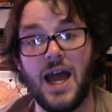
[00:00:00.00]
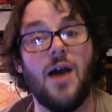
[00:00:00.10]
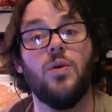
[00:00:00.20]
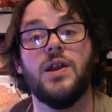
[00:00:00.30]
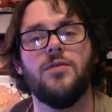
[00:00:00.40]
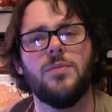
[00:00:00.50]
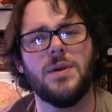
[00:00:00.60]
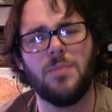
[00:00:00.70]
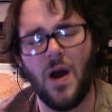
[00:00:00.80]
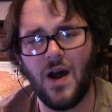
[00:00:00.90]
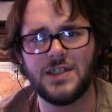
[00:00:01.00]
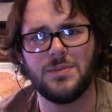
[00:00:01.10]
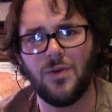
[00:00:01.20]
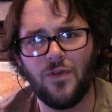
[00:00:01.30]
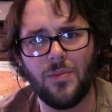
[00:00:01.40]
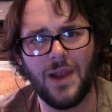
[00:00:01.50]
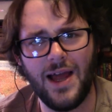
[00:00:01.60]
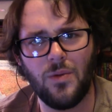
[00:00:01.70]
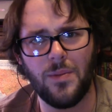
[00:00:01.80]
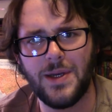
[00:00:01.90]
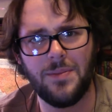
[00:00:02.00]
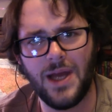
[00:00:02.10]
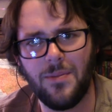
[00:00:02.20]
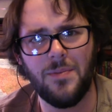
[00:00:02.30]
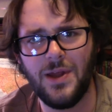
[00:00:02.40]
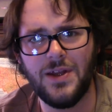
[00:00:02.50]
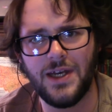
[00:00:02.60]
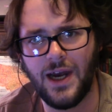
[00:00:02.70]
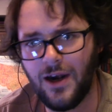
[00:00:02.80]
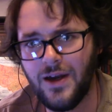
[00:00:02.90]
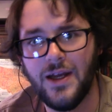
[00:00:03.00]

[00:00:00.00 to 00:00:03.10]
how would it even be possible for a black woman to become a millionaire